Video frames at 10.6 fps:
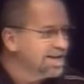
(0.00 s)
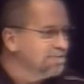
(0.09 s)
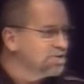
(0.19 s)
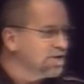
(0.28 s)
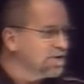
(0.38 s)

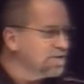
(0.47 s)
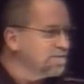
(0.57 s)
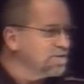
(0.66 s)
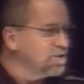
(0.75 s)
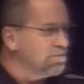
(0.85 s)
he was
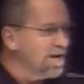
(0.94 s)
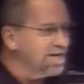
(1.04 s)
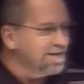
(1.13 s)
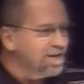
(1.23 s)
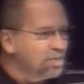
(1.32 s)
looking for
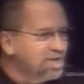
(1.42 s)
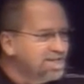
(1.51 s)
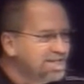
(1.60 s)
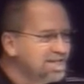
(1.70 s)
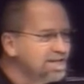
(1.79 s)
somebody to help
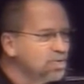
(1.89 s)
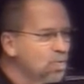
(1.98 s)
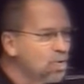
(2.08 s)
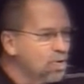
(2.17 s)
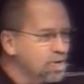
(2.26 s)
him get in
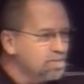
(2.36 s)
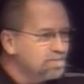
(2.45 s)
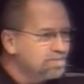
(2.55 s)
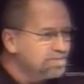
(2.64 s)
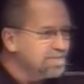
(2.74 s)
the water.
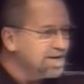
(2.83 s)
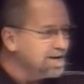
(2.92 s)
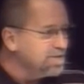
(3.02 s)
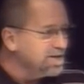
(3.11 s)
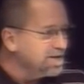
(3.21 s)

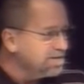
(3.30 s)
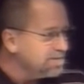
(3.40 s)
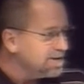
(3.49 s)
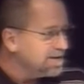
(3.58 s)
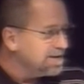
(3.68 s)
Amen.